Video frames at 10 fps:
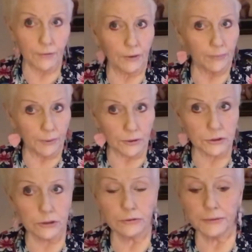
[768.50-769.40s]
they want a
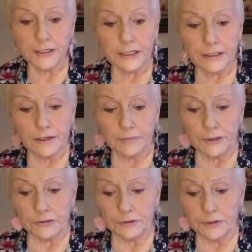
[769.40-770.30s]
personal reading. I've
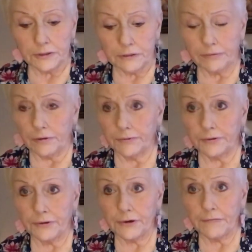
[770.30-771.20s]
been doing this for over
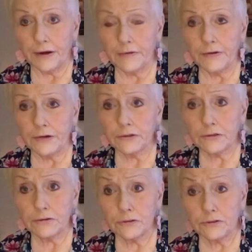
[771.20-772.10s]
35 years,
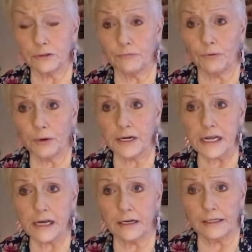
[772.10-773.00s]
closer to
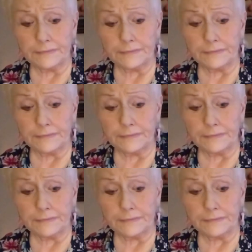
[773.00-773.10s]
40.